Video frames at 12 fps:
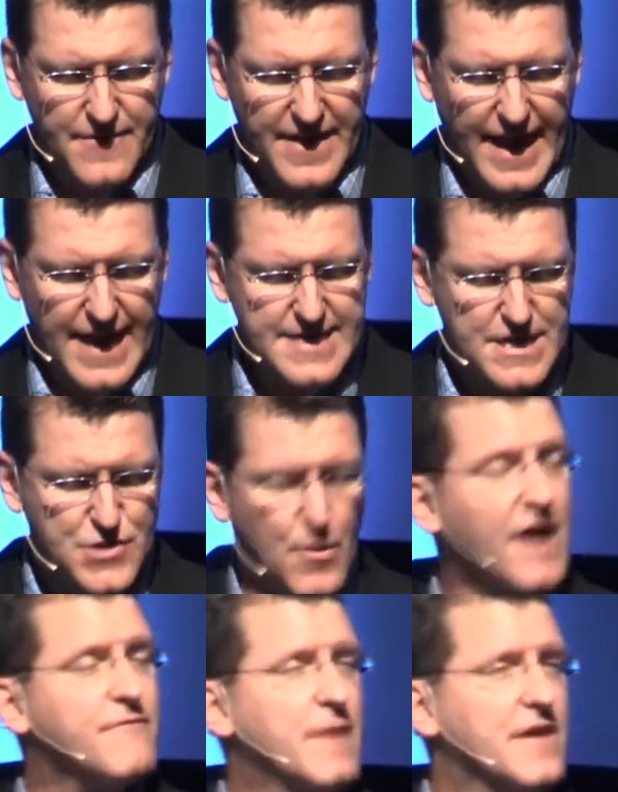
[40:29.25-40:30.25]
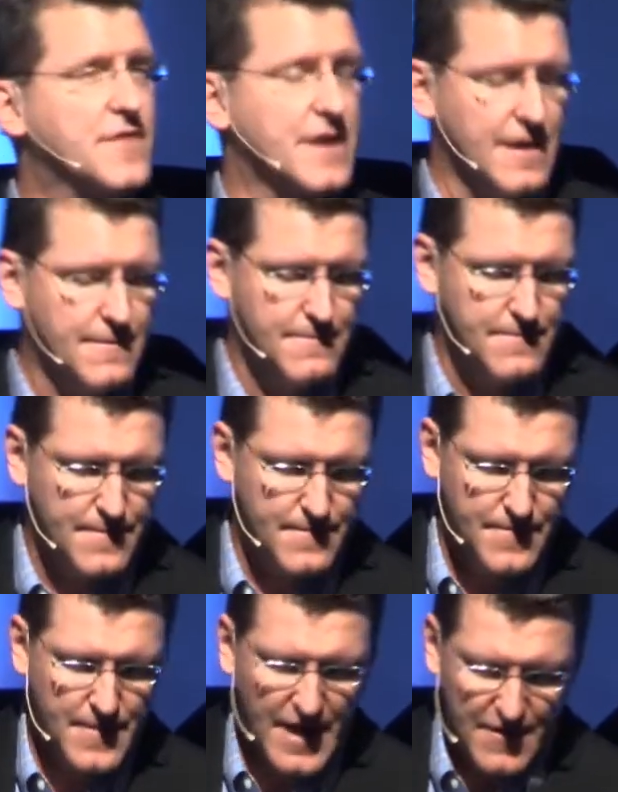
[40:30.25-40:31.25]
He asked his wife, Bethany,
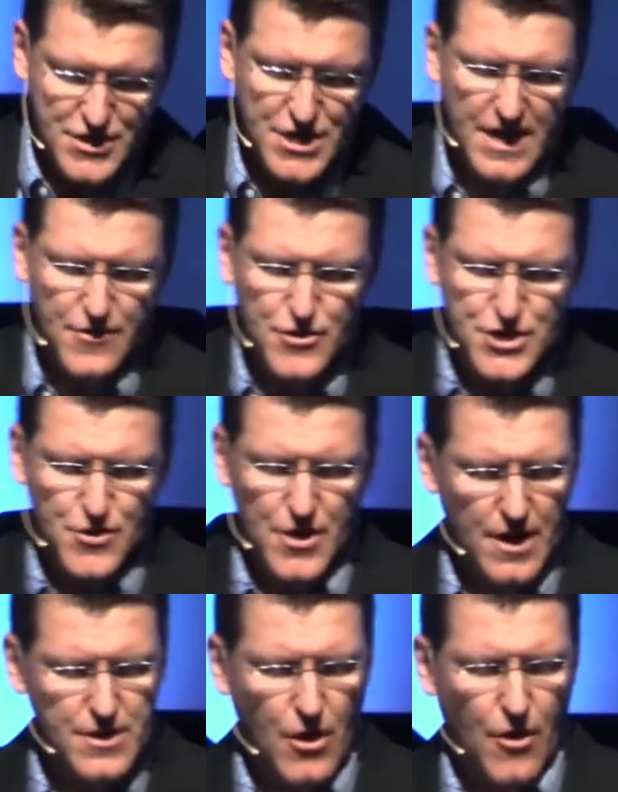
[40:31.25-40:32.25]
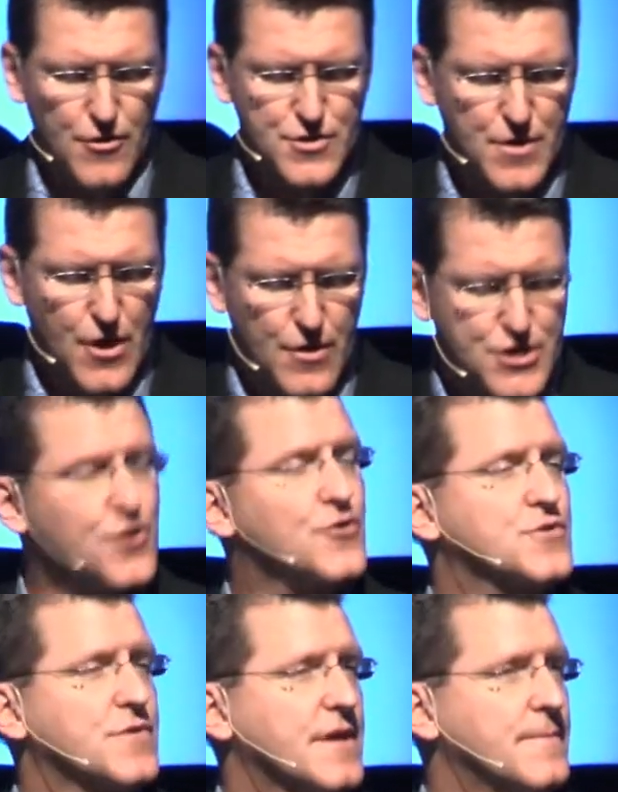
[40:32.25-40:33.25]
if she and their two young daughters would go to church
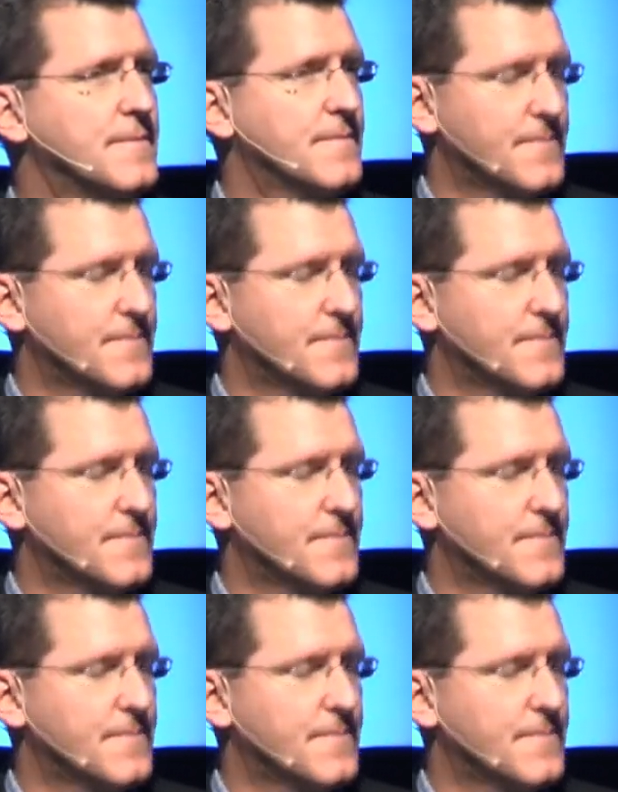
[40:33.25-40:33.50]
with him.